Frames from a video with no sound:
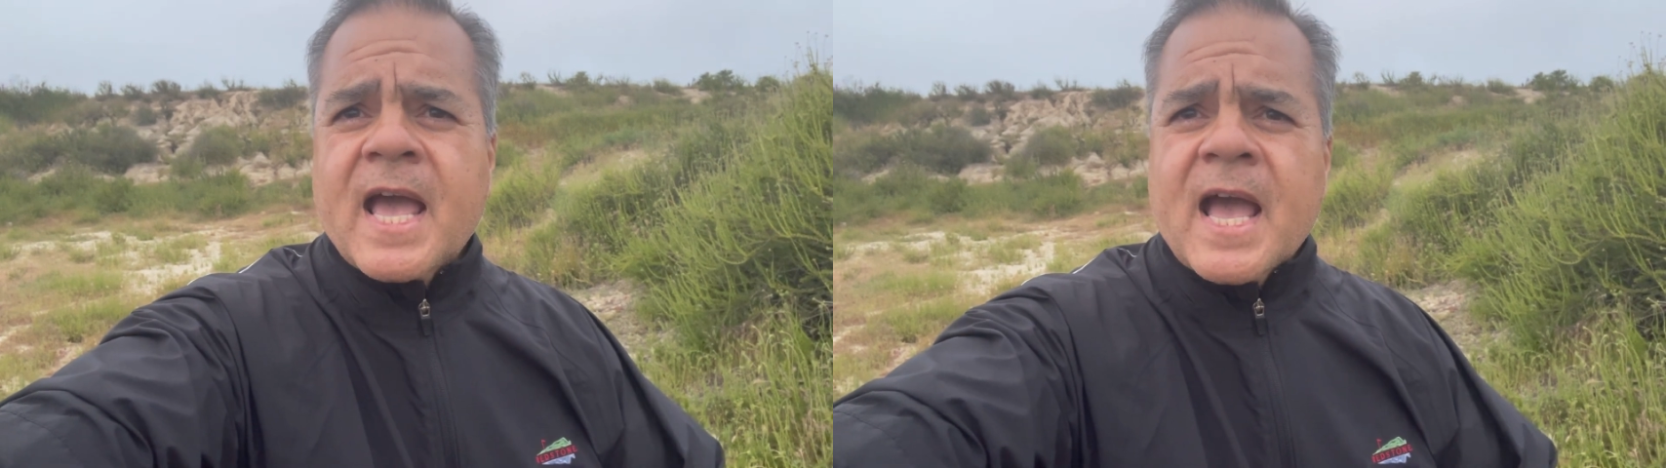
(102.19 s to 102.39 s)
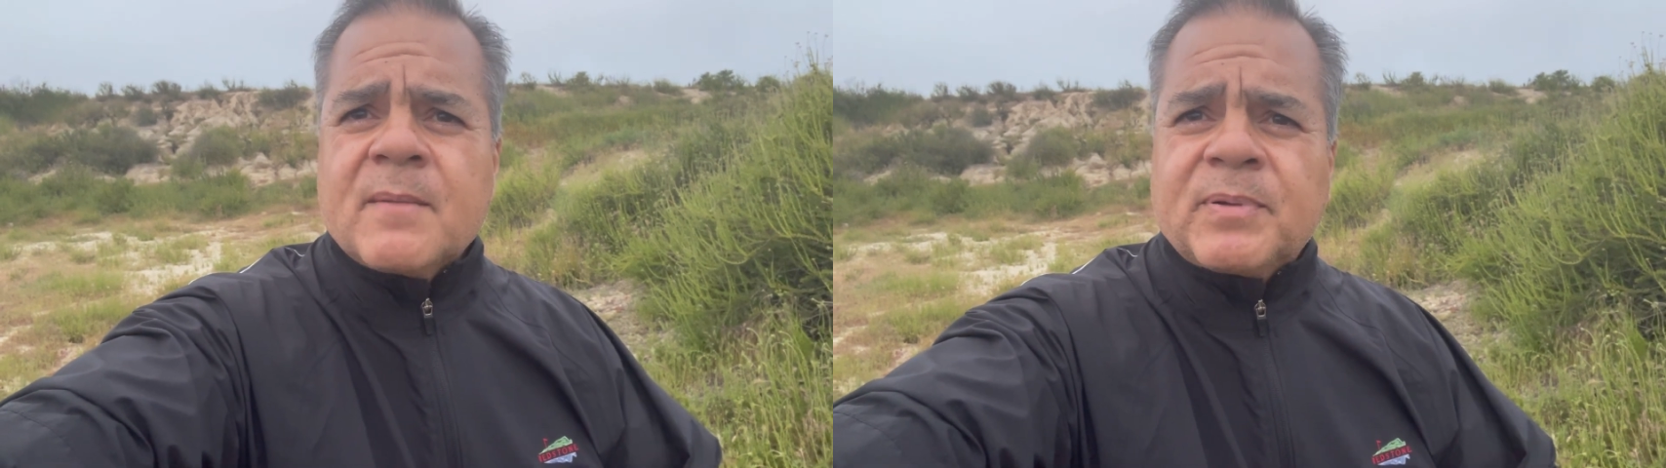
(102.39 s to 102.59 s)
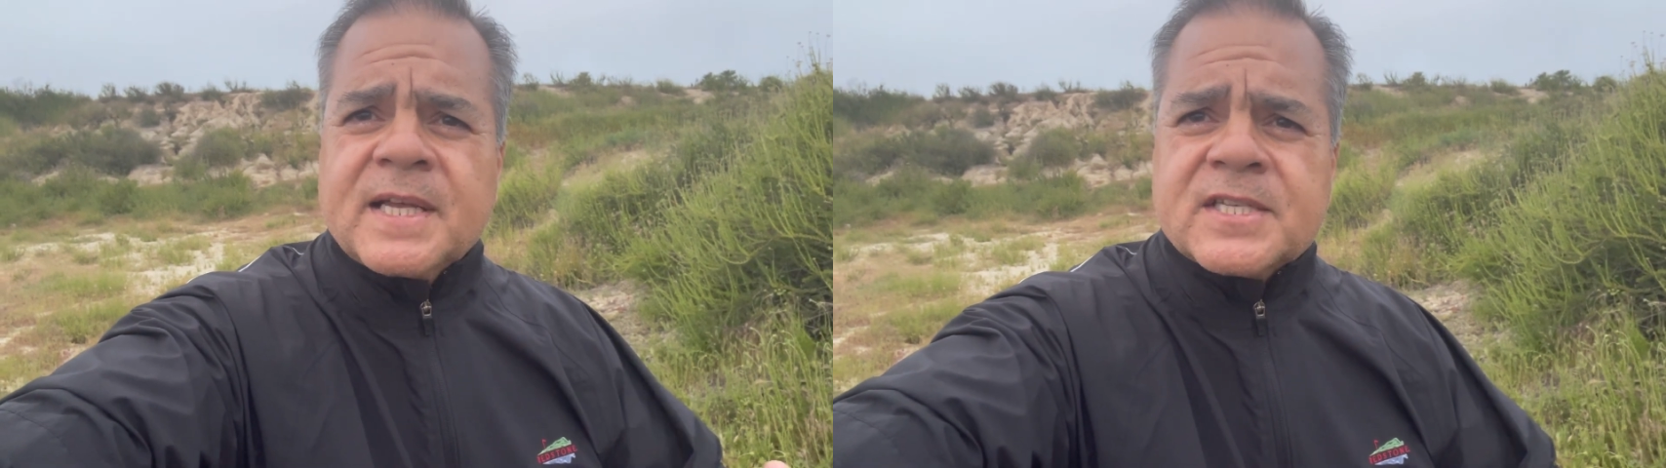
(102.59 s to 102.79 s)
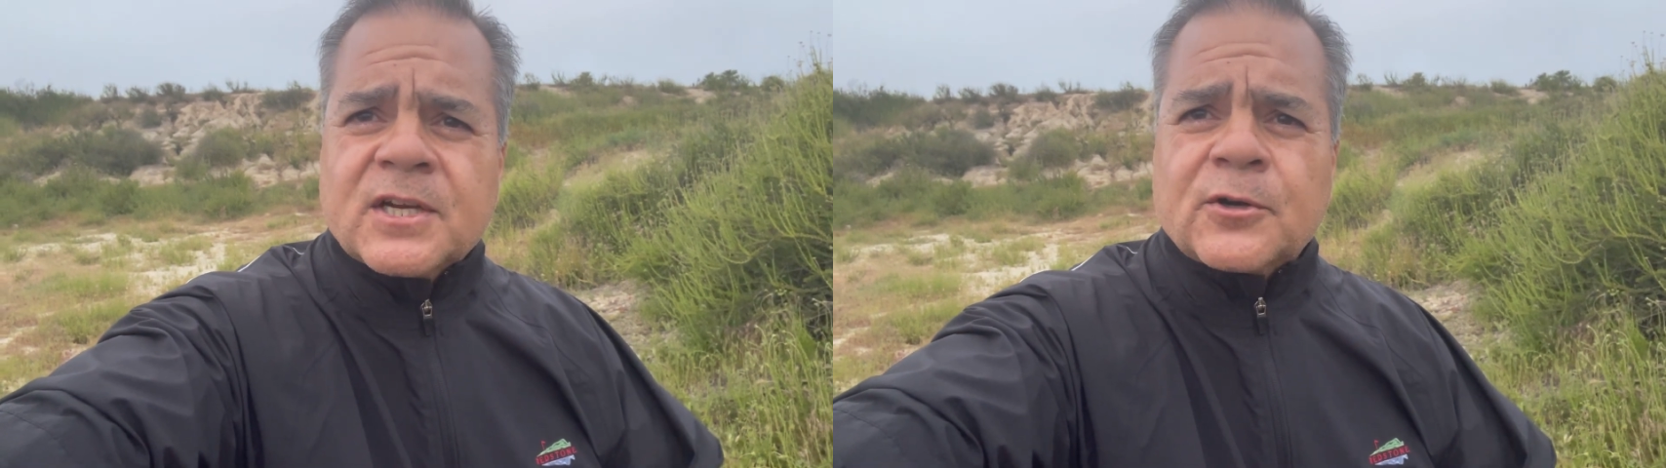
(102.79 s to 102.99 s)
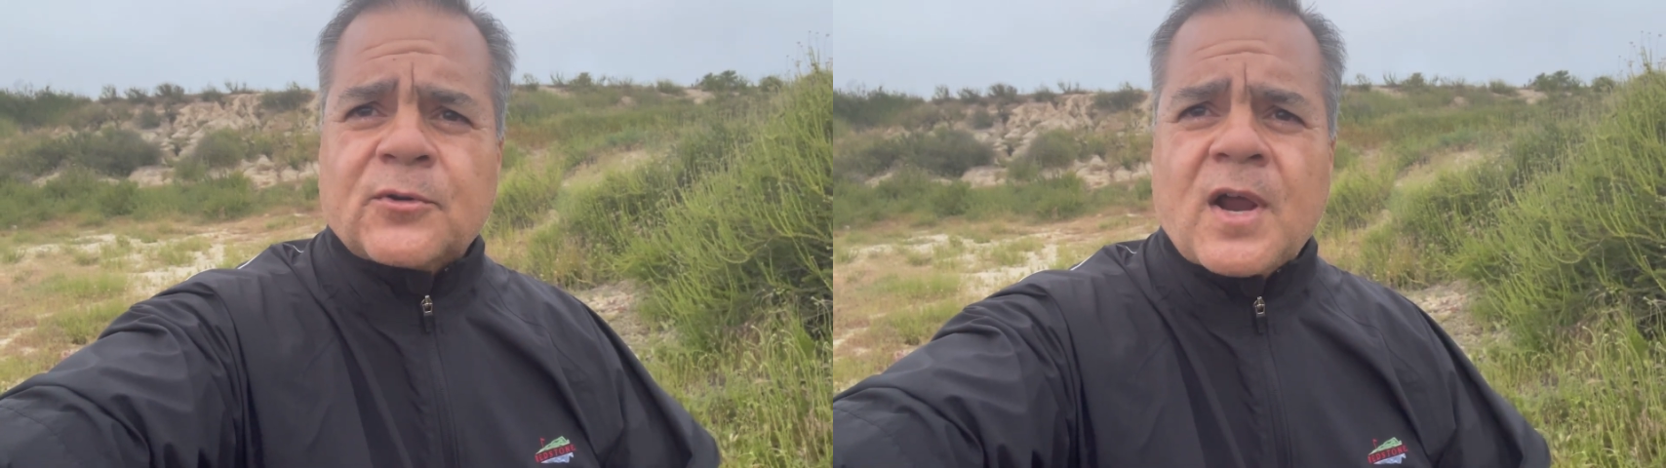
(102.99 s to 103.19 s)
and placing
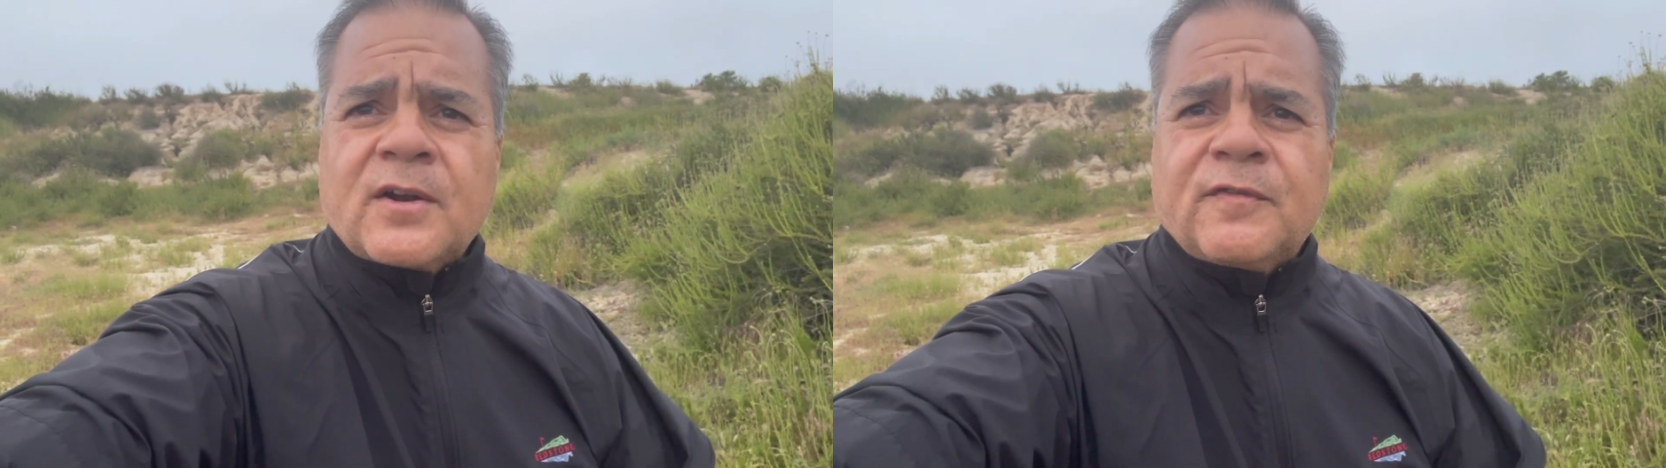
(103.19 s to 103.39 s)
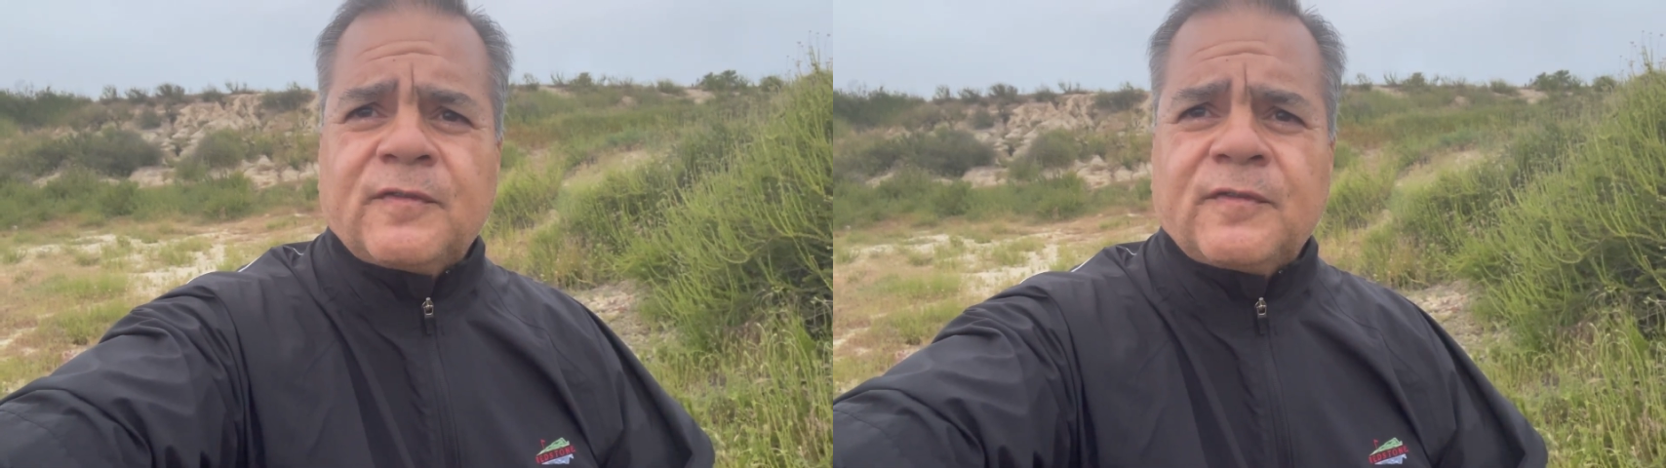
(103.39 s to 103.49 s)
a crown of